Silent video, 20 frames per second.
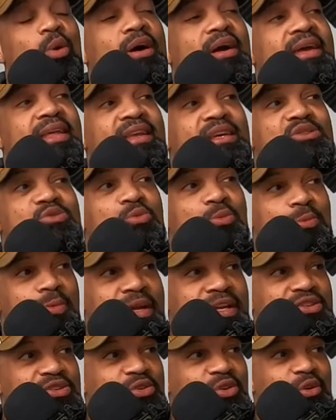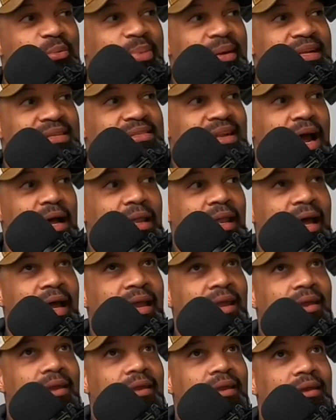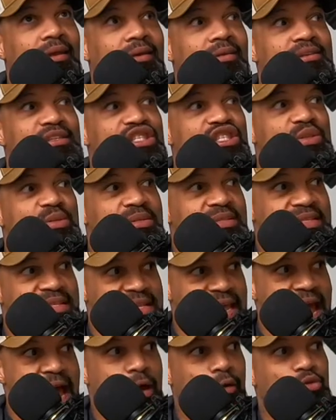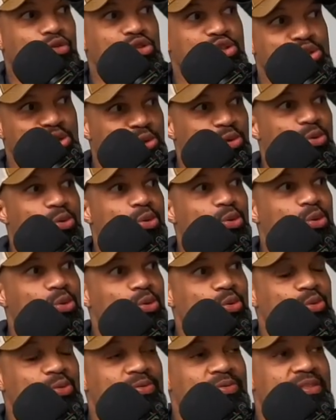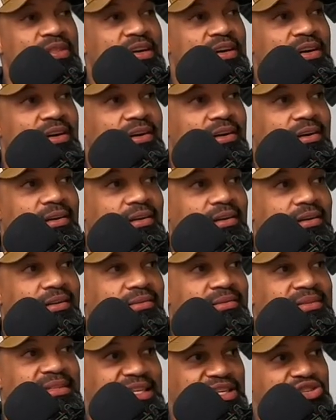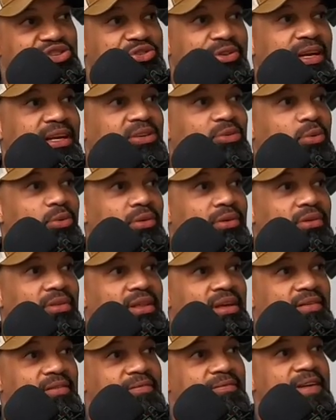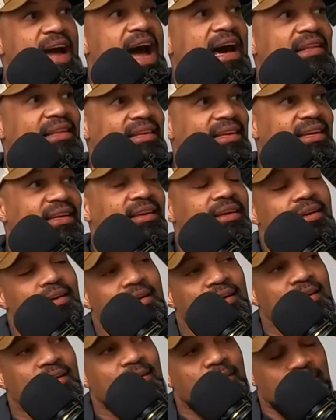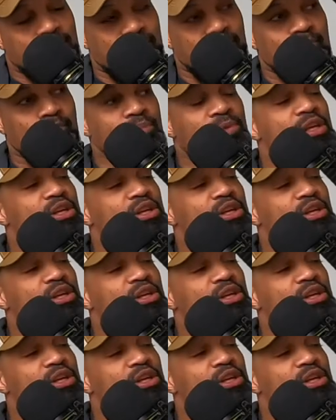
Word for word: well, it is regional, but it's not like down to the district or right. the They're not valley. San Rafael del